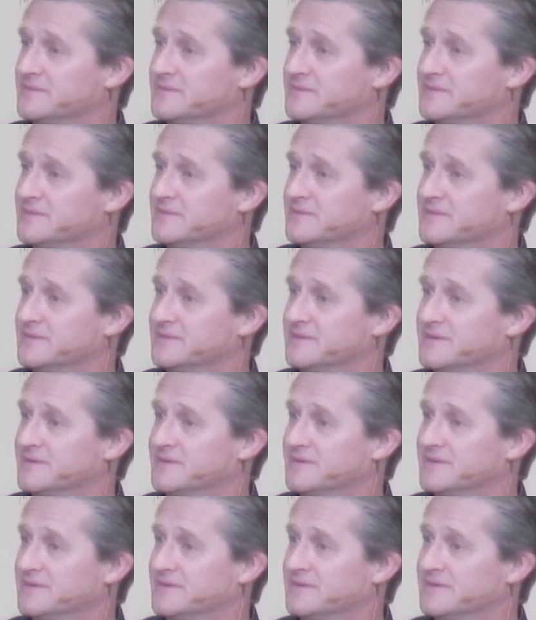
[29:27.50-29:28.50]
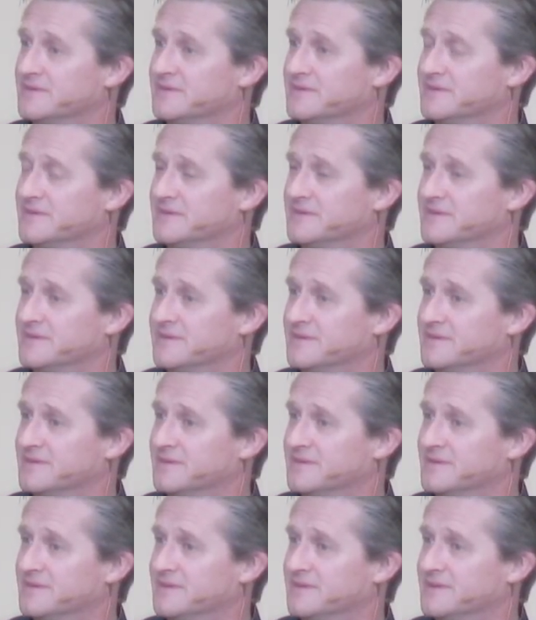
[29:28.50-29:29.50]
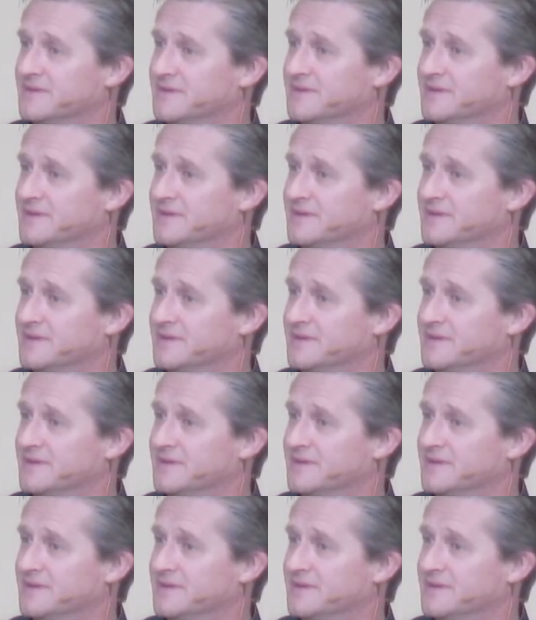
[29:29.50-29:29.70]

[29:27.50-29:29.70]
(no one is talking)